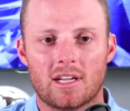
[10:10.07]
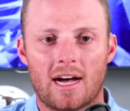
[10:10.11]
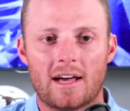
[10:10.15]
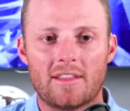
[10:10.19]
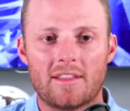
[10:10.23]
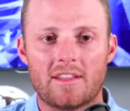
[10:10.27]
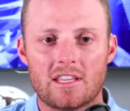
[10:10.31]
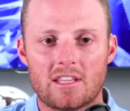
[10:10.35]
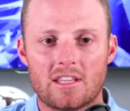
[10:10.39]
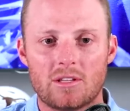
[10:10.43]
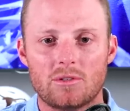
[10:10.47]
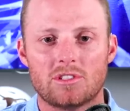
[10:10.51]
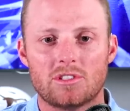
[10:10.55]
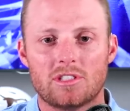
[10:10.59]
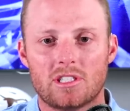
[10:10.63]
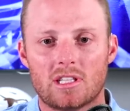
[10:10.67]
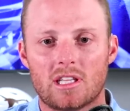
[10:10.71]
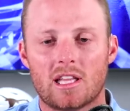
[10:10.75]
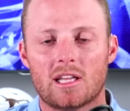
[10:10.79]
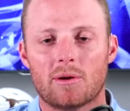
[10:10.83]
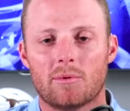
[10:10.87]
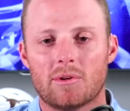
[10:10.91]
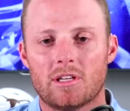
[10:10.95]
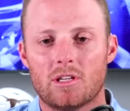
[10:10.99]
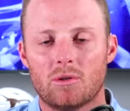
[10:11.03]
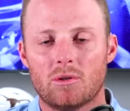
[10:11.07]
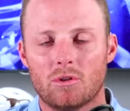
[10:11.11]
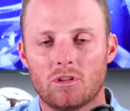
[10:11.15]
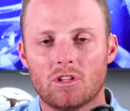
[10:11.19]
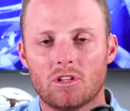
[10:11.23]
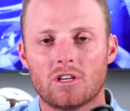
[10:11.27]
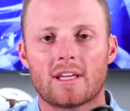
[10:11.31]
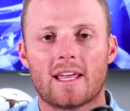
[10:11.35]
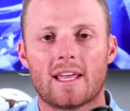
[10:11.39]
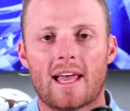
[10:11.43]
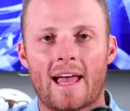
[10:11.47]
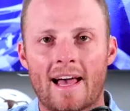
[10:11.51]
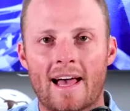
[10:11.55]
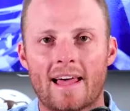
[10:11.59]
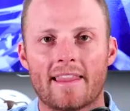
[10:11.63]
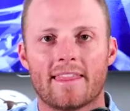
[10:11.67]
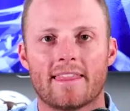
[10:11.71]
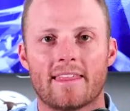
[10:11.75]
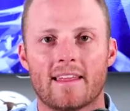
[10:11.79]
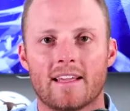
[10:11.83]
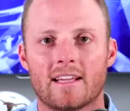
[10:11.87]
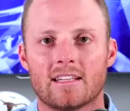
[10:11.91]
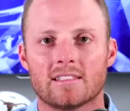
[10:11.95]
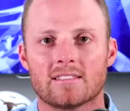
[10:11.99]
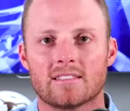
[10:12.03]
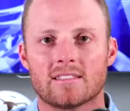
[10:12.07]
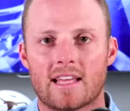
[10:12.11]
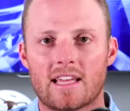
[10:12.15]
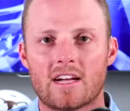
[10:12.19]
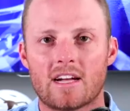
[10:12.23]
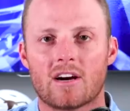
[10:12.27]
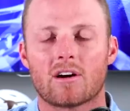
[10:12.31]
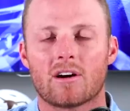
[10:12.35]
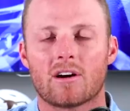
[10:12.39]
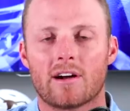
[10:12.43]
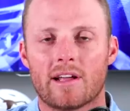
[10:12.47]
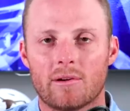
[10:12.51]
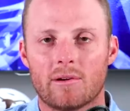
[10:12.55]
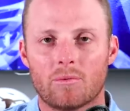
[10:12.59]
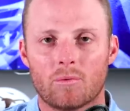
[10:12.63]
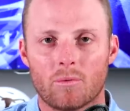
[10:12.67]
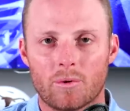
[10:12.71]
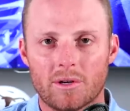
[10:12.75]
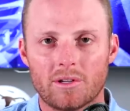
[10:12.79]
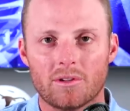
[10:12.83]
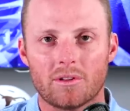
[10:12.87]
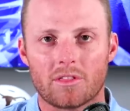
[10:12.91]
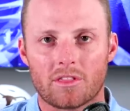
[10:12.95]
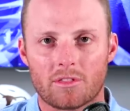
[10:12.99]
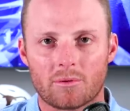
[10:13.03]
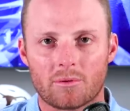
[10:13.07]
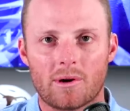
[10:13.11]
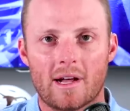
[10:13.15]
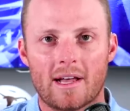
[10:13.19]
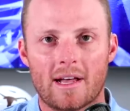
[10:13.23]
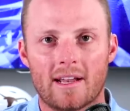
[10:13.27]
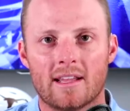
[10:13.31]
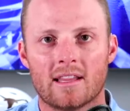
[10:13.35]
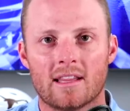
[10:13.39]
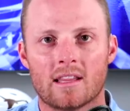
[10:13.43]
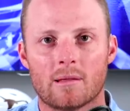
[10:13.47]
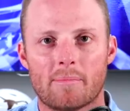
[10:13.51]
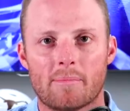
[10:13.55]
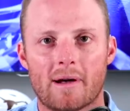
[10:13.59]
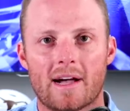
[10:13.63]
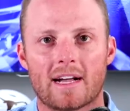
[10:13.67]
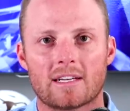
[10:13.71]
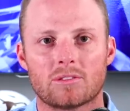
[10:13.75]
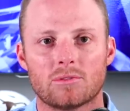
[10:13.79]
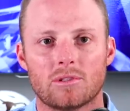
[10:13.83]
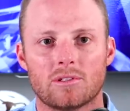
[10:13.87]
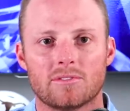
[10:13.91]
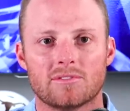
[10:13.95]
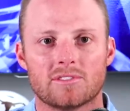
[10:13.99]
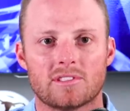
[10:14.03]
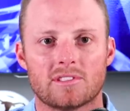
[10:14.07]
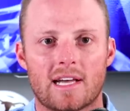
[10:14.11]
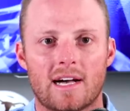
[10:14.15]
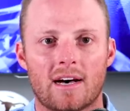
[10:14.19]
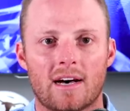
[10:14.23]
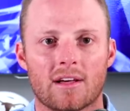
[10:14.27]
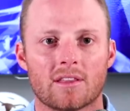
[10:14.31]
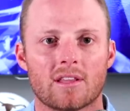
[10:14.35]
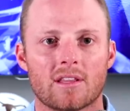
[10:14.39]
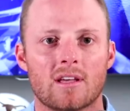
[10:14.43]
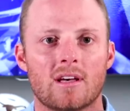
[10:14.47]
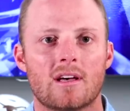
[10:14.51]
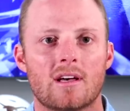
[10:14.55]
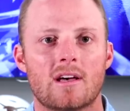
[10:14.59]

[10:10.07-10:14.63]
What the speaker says: I think UCLA, when you look at things, they are a real threat in the Pac-12 South,